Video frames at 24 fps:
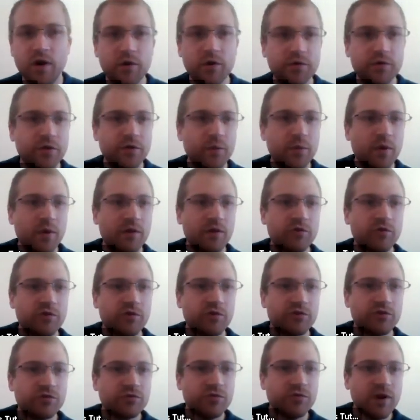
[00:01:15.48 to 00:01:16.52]
and what I'll do,
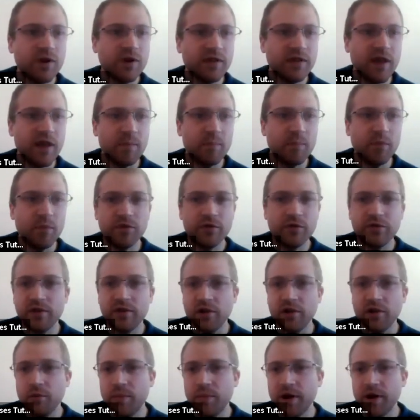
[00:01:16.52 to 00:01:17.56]
I'll just shrink that
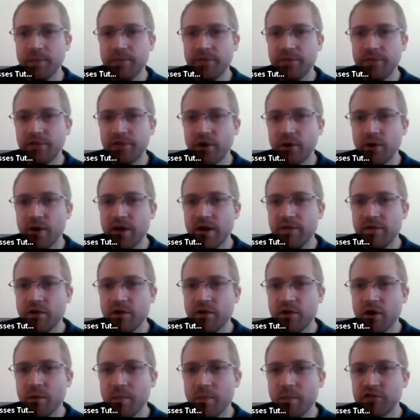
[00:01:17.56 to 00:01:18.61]
box a little bit.
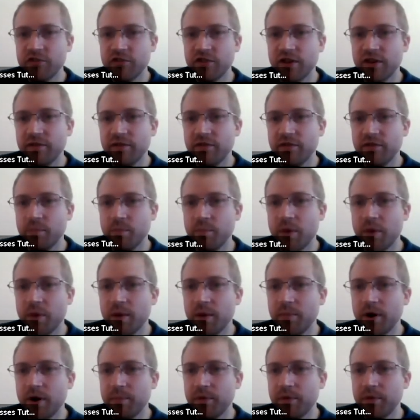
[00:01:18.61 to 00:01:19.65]
So if you imagine, if
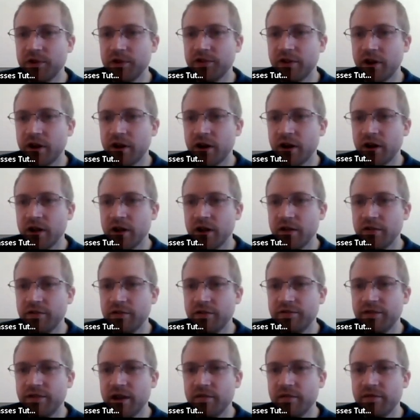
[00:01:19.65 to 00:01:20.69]
you pump up a
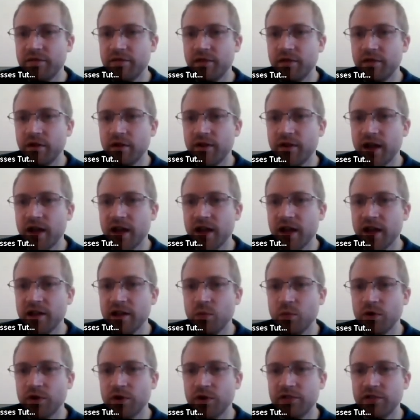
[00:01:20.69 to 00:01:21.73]
tire, you fill it full of
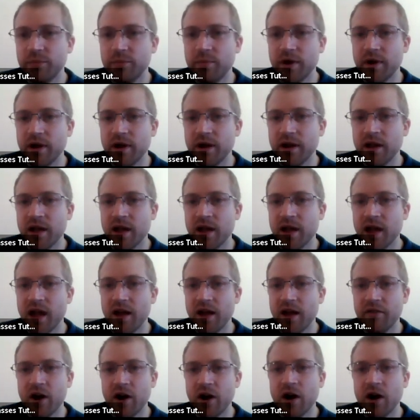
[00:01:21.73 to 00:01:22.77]
air, you want it to
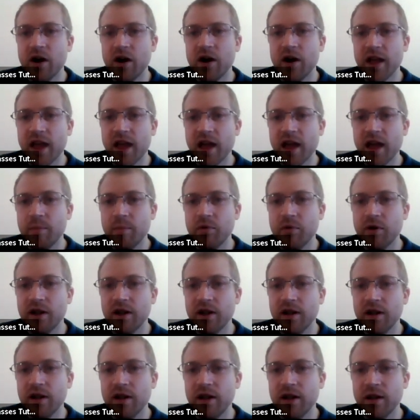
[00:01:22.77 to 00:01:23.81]
have a high
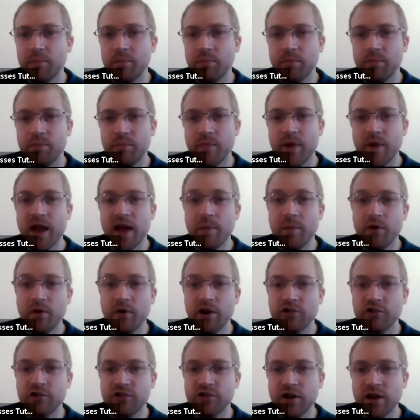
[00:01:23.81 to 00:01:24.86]

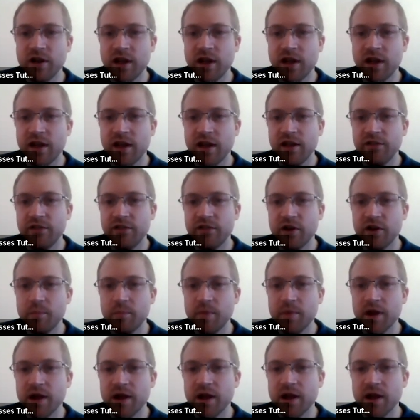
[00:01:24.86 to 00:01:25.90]
air pressure,
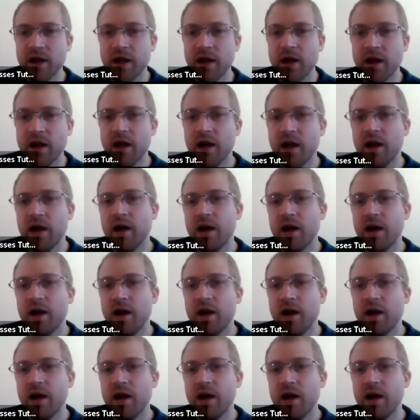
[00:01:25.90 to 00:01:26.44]
it's going to be